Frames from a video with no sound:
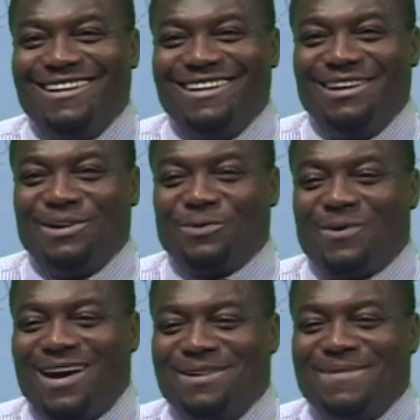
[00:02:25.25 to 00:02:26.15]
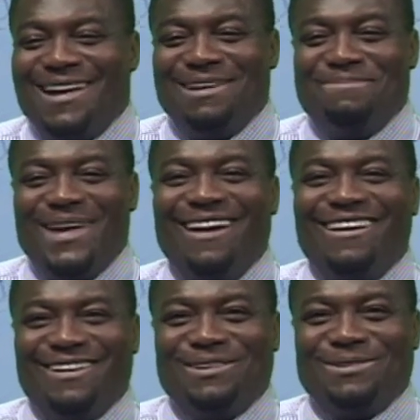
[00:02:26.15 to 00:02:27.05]
either run by the
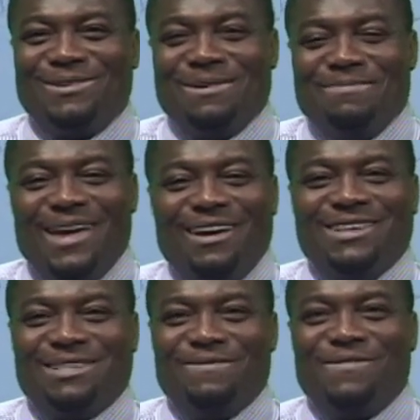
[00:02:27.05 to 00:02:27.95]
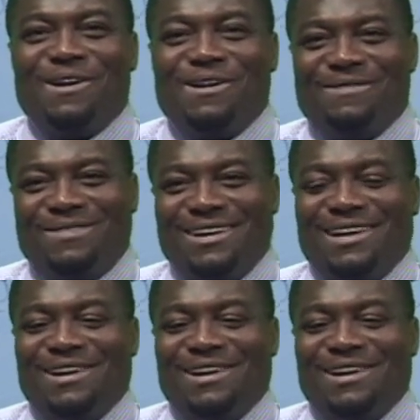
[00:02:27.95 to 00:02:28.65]
mayor or the mayor is involved